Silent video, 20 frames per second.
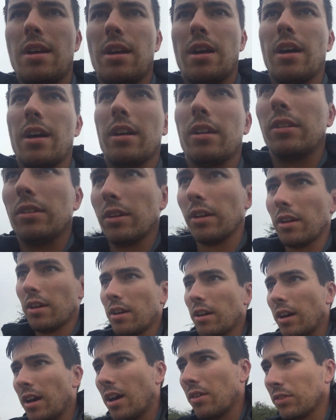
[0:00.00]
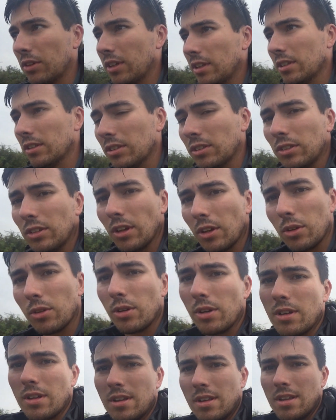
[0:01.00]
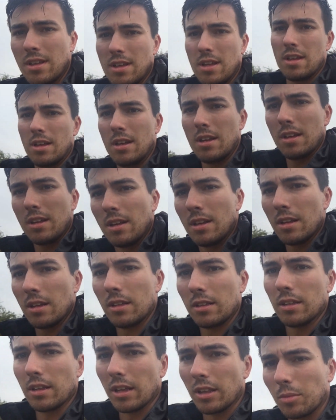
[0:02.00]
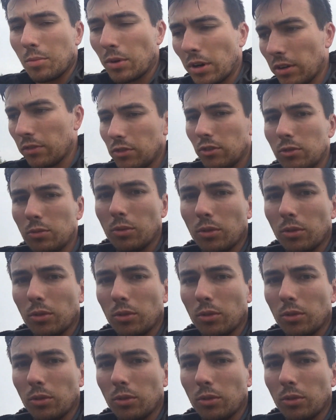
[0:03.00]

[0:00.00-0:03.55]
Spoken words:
and I haven't eaten, so yeah, the breakfast